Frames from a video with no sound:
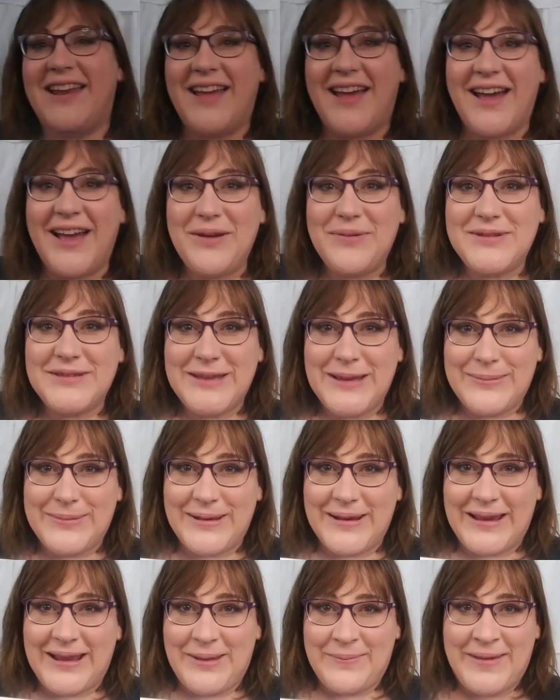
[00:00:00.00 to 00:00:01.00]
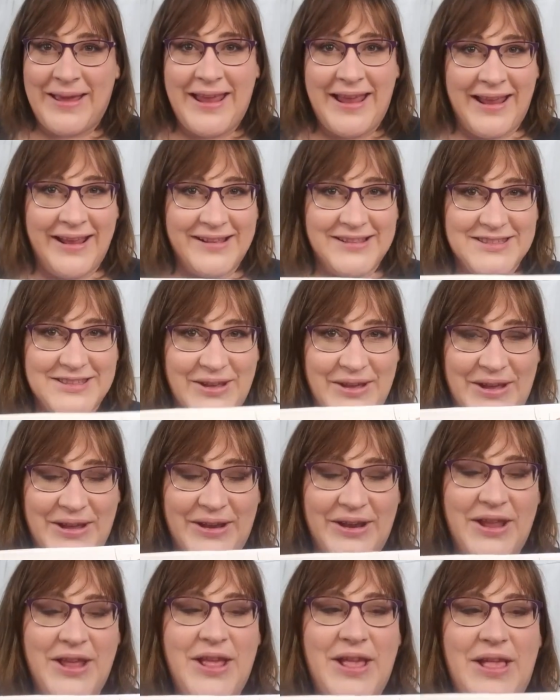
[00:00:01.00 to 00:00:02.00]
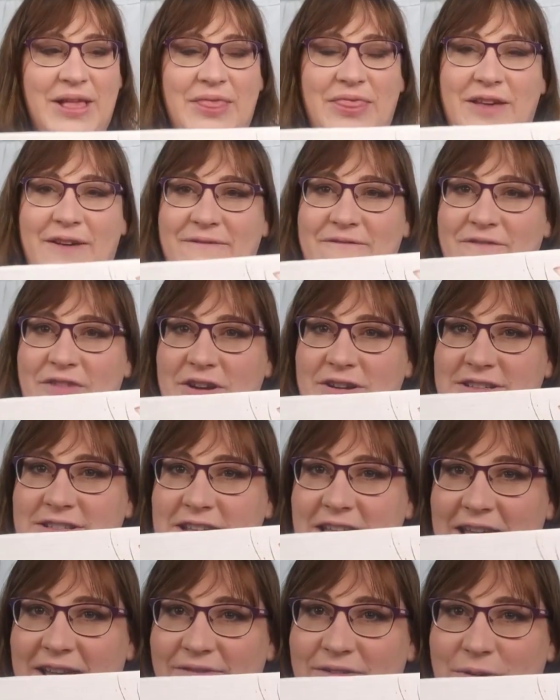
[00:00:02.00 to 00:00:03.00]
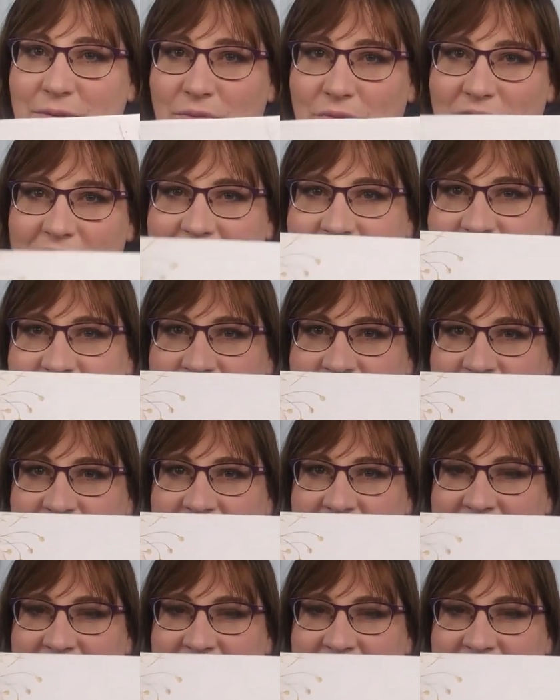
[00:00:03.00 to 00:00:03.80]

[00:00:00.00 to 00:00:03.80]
and I was able to get my hands on the first ever one